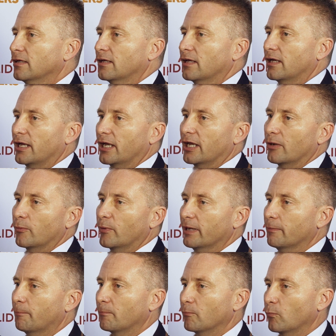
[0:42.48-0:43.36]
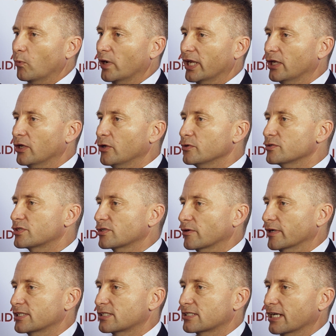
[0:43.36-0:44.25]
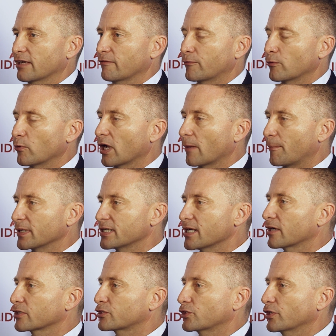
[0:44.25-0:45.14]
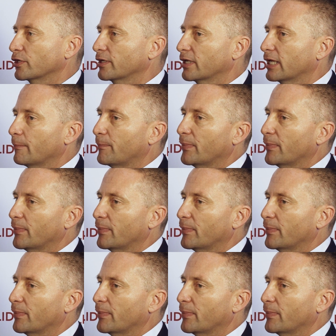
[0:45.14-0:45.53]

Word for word: Uh, we we use solid state for all our production,